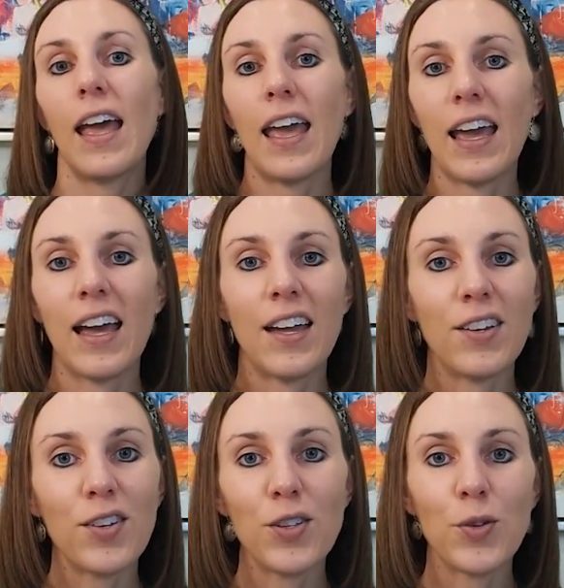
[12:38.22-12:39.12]

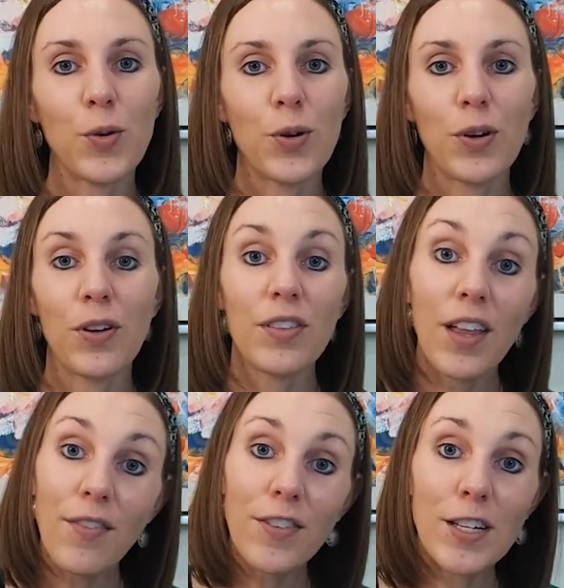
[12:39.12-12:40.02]
and your
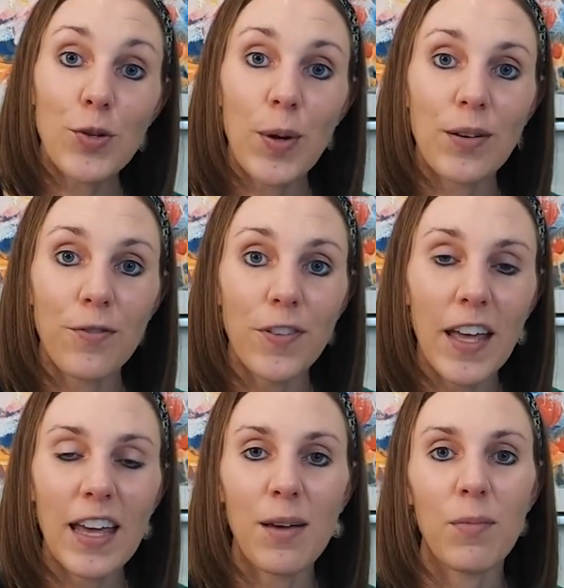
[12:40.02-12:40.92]
lovely twin
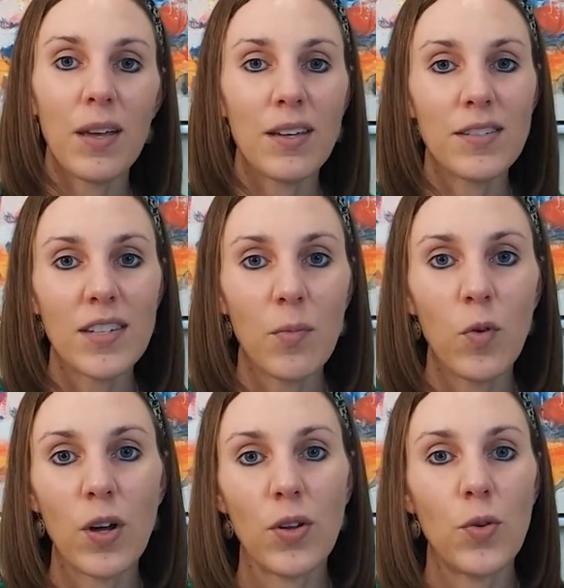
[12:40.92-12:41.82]
flame is
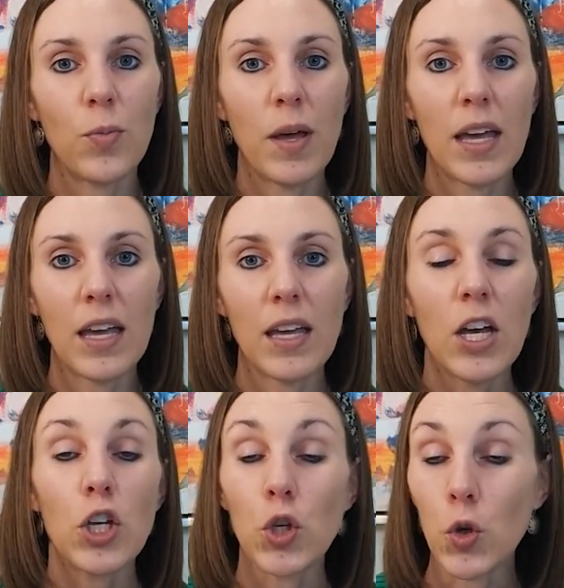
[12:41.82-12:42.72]
someone who may
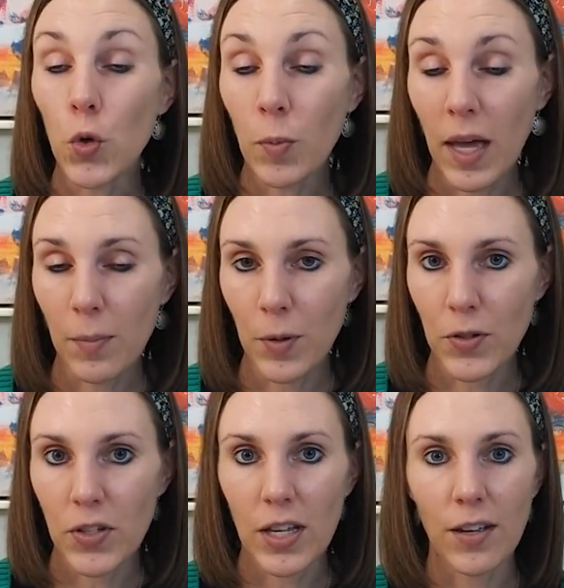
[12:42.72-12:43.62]
you may
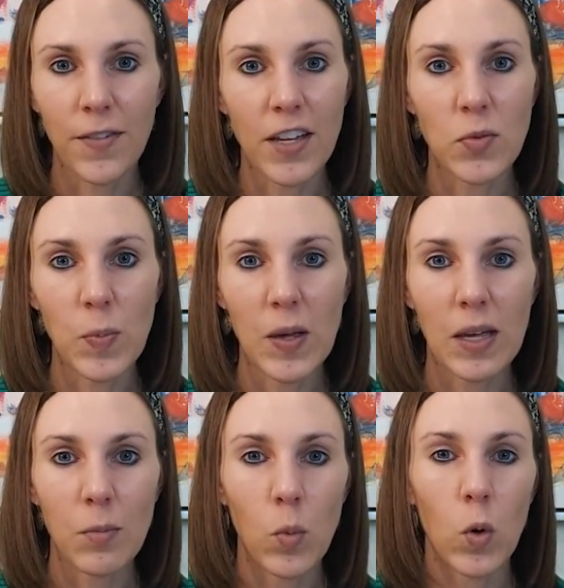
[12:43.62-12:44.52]
perceive as
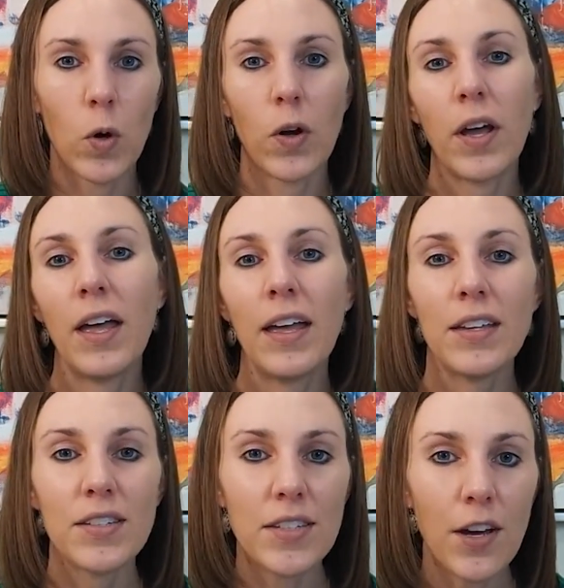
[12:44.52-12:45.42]
being more
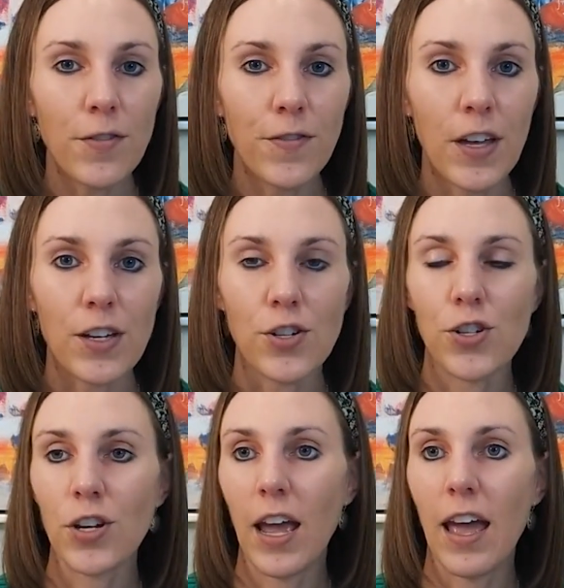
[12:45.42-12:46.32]

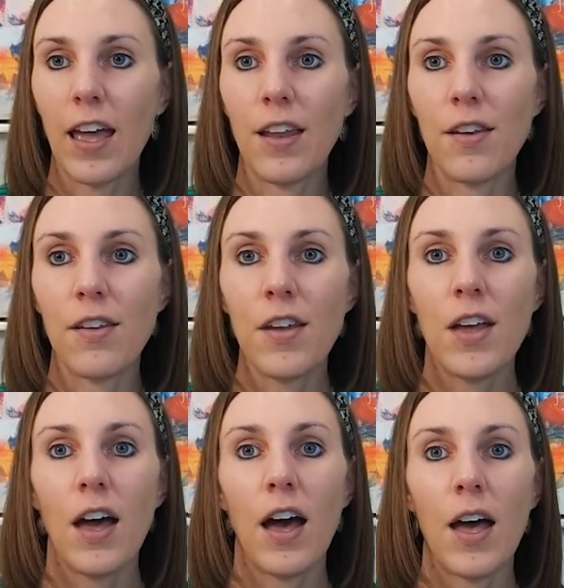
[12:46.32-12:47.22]
selfish and
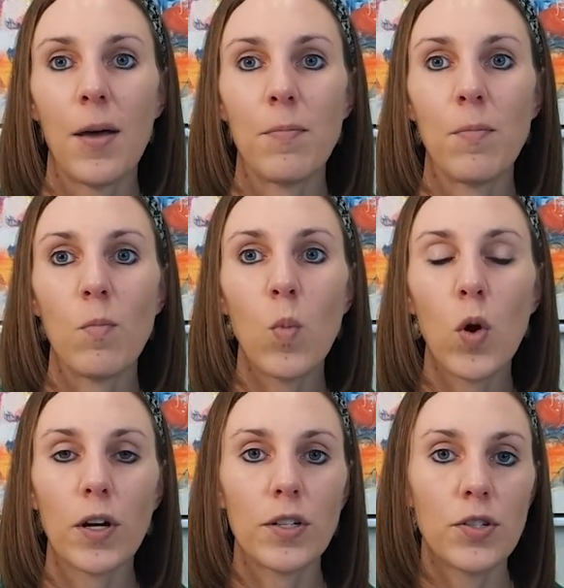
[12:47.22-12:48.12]
um,
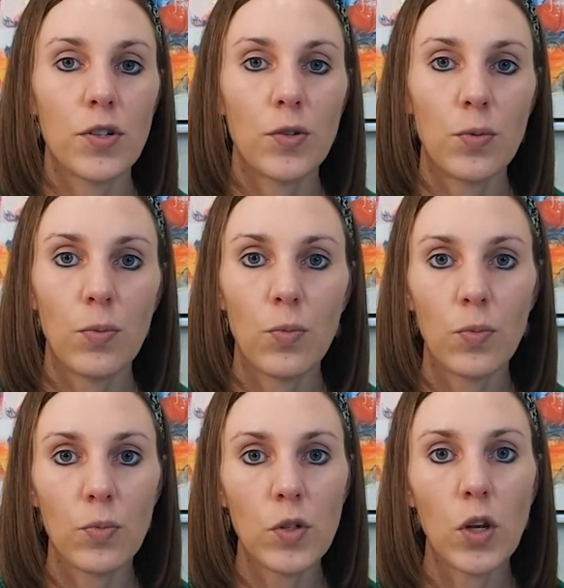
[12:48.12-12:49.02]
more concerned
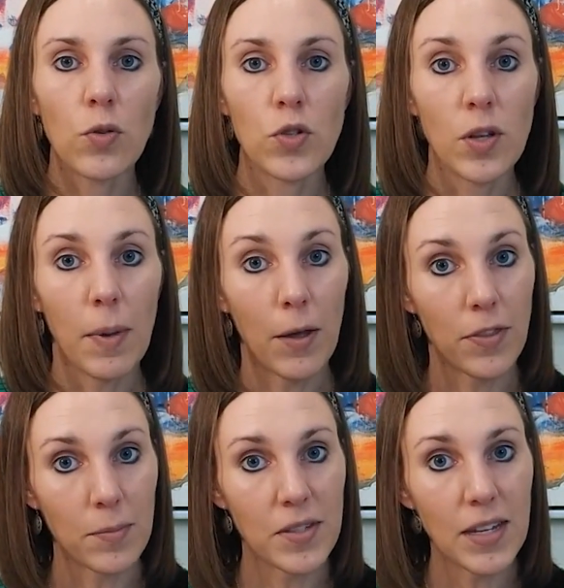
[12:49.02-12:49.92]
you know just about
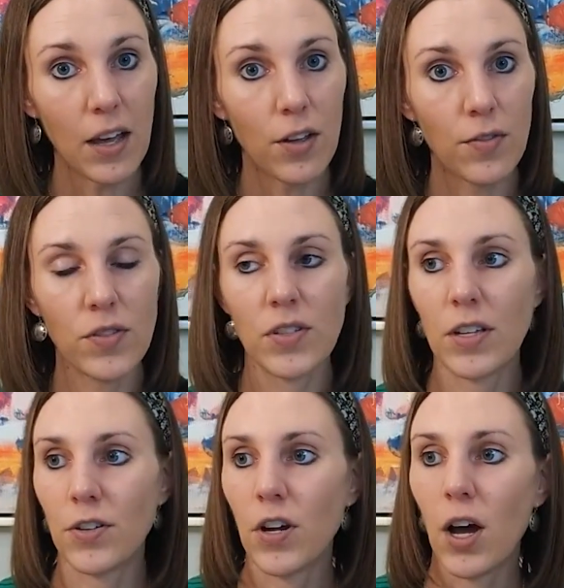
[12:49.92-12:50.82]
themselves
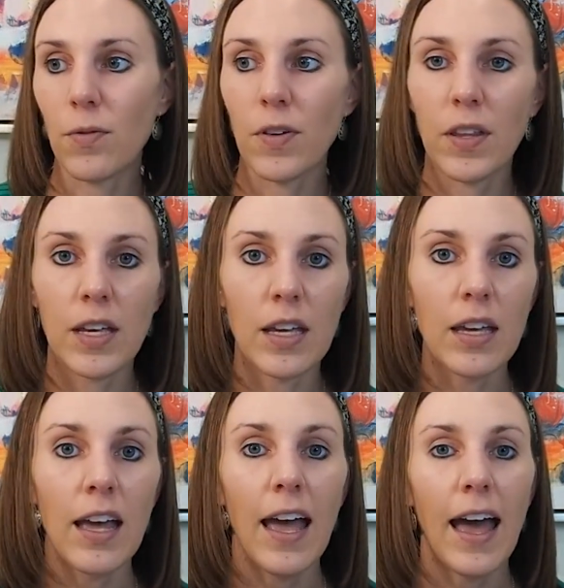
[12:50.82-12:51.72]
they're not
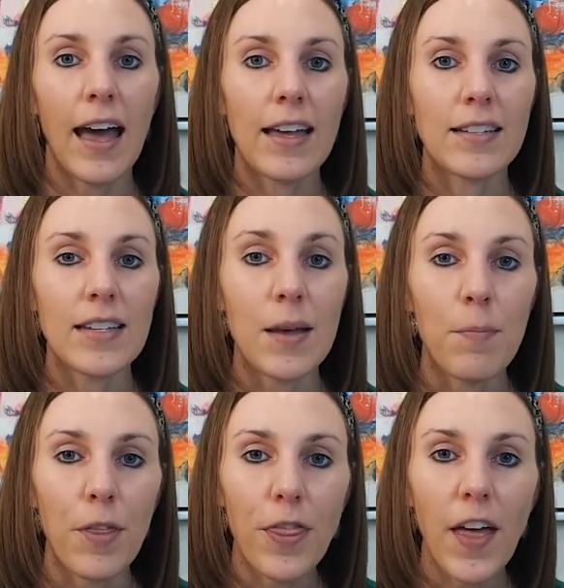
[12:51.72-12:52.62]
really as
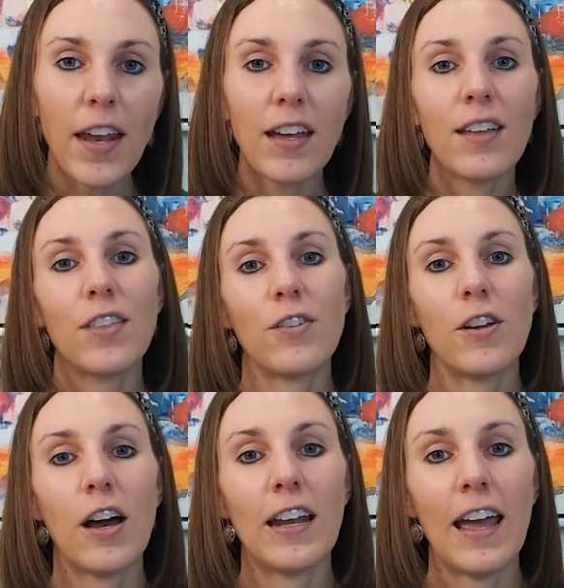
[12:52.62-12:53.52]
empathetic they're
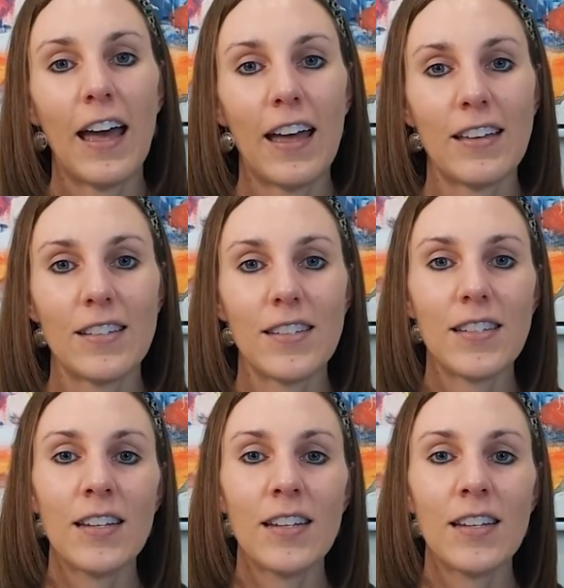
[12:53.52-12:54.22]
not as